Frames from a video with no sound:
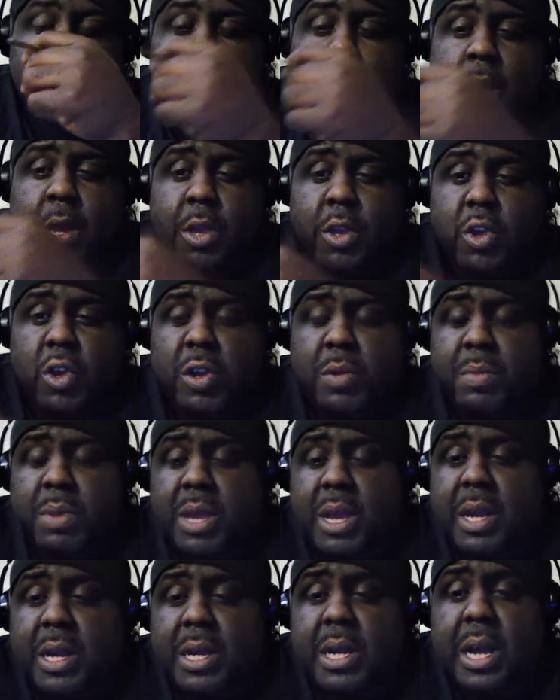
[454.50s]
You can be a
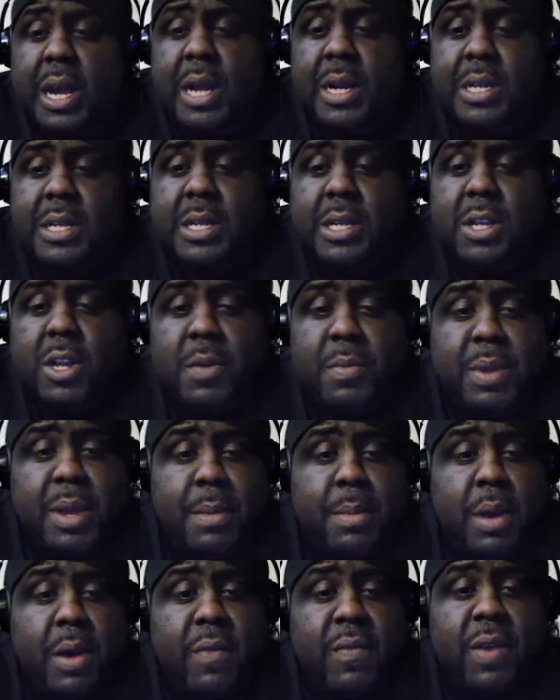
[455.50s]
gun and still be a
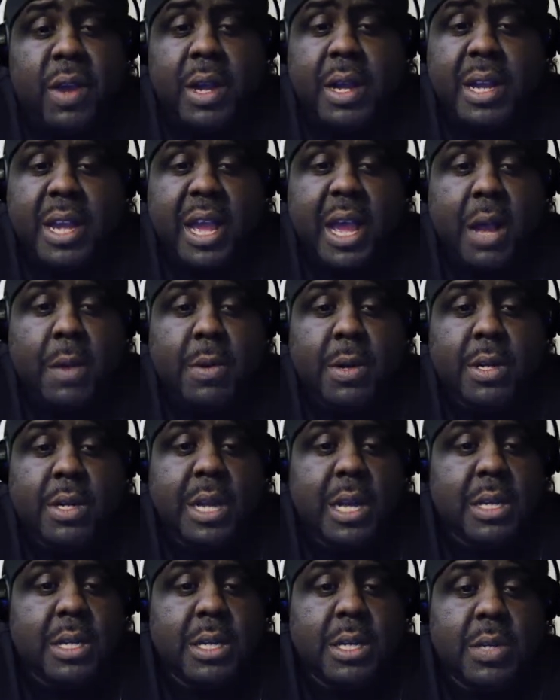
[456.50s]
motherfucking coward. That's
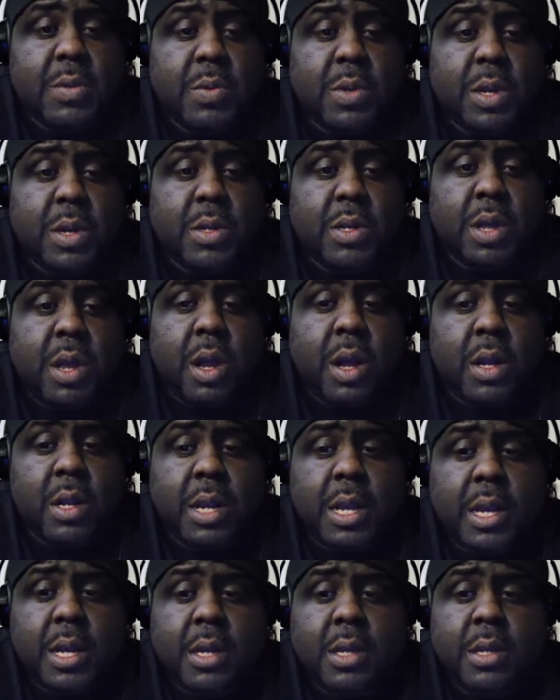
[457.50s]
just real talk,
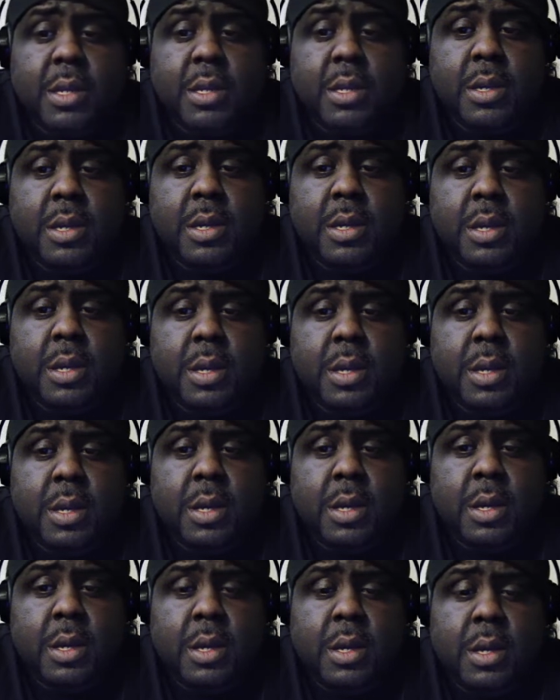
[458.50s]
nigga.
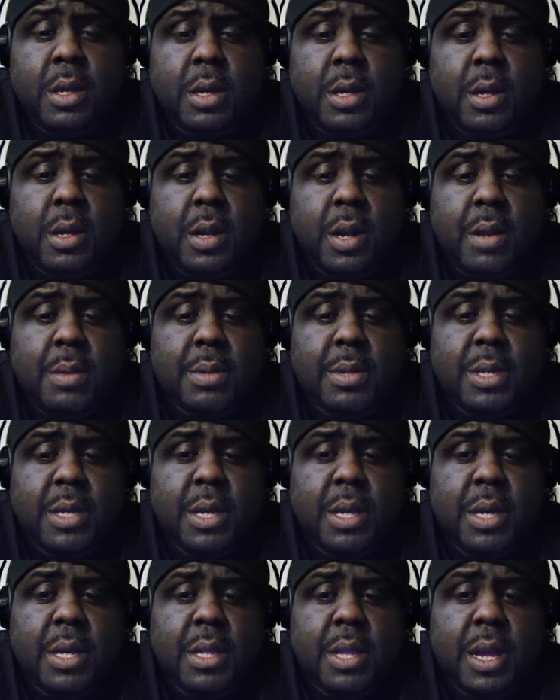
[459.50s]
You know what I'm
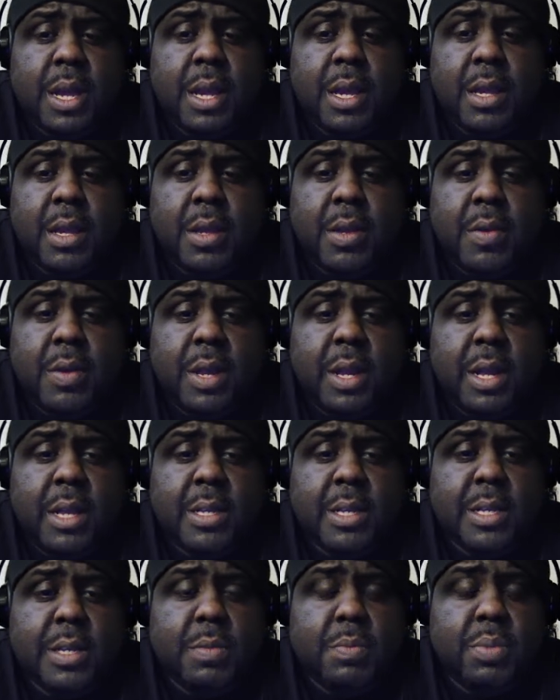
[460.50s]
saying? Like, you niggas is
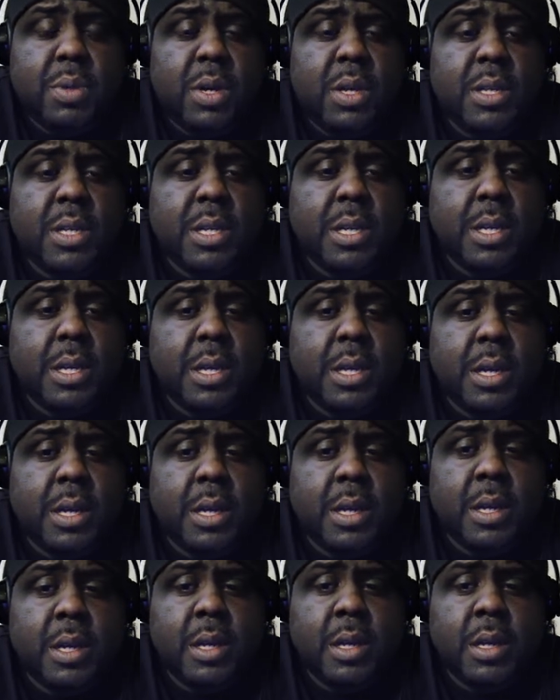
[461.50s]
pussy.
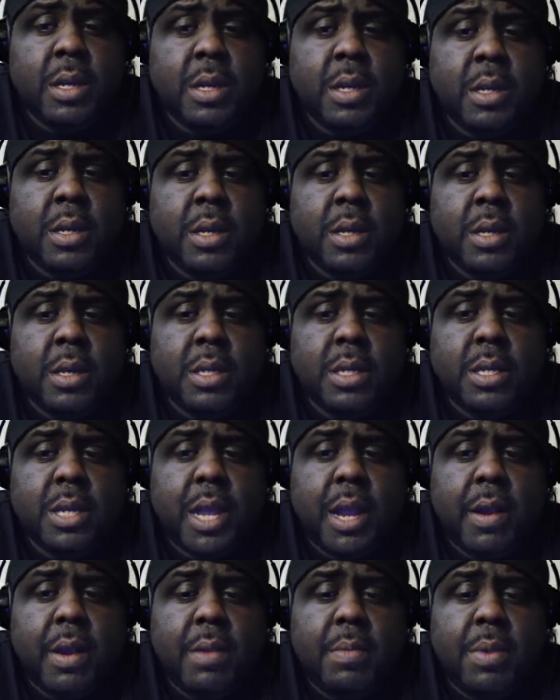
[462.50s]

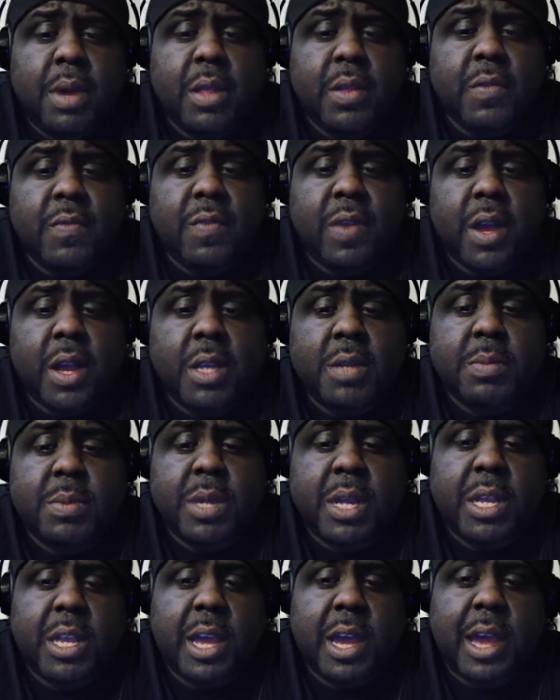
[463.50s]
Scary motherfuckers, but then
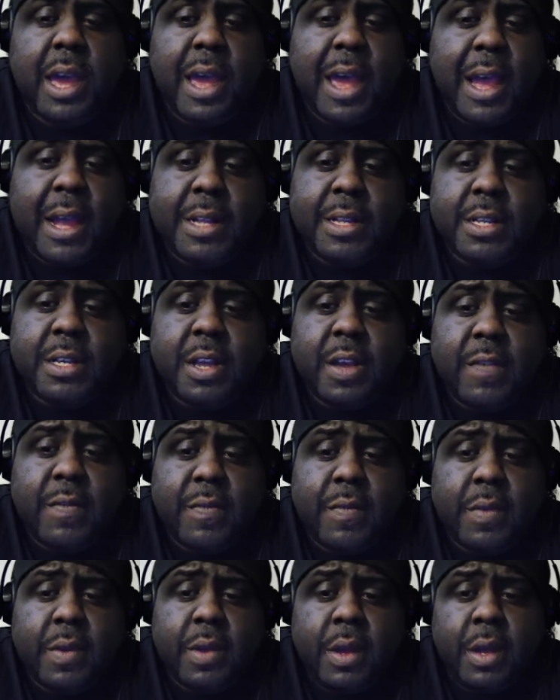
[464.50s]
y'all act tough
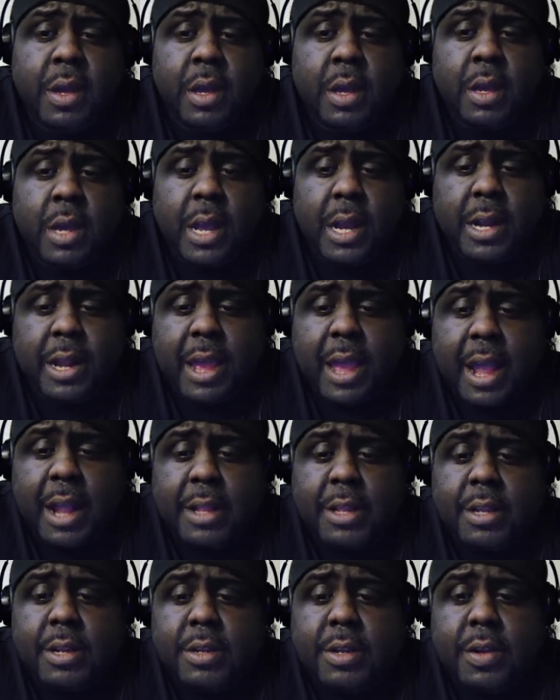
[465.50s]
in the act
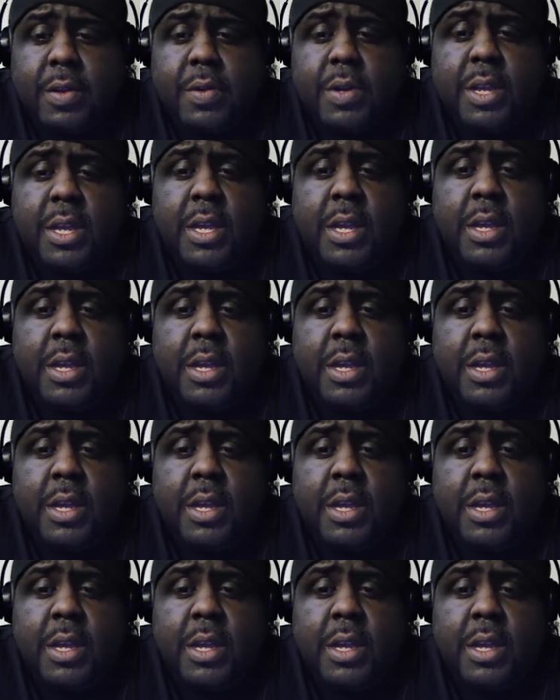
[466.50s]
of duty.